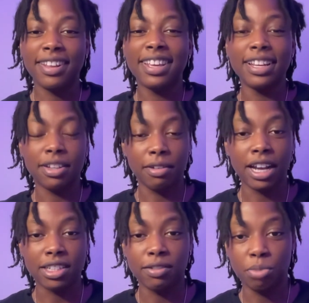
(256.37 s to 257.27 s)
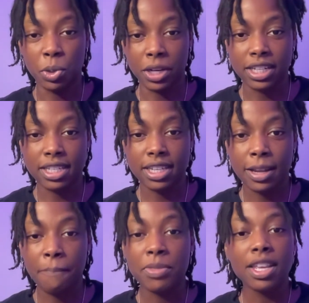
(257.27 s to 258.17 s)
Interactive Brokers.
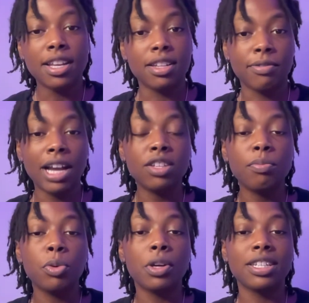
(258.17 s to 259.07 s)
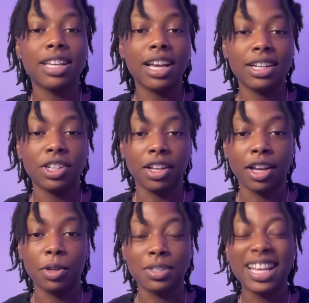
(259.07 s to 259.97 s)
Interactive Brokers cash
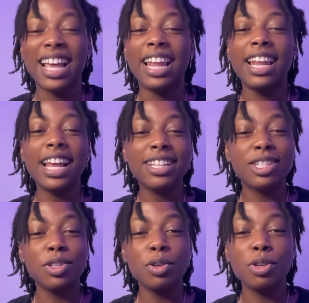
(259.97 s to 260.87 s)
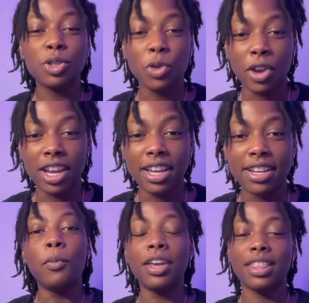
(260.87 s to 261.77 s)
account lets you
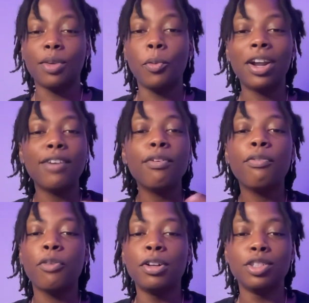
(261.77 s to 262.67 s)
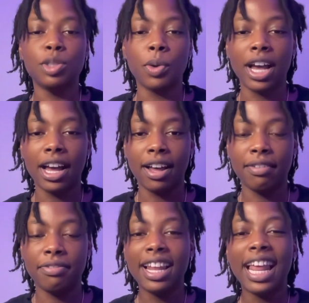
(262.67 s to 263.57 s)
trade with whatever funds you have.
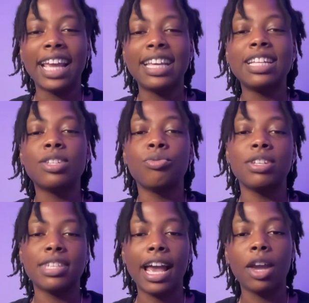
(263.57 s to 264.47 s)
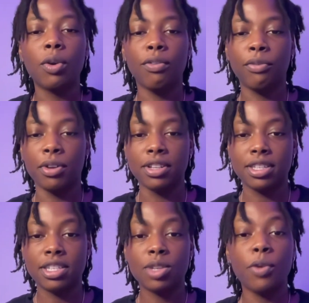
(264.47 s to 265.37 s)
Like, it's recycled funds.
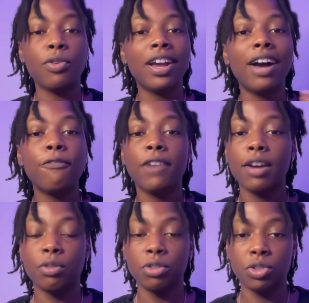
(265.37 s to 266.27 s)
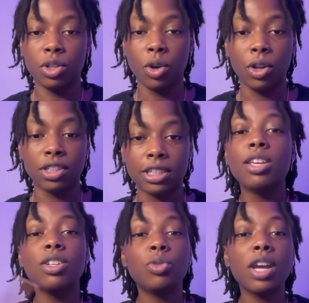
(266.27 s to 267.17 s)
So if you have $500, you
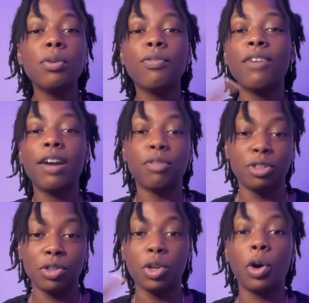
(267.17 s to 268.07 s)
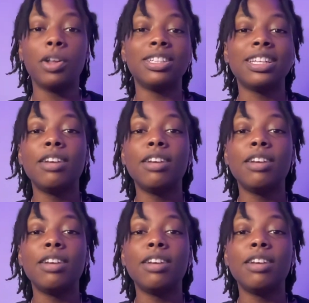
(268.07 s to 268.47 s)
can trade with $500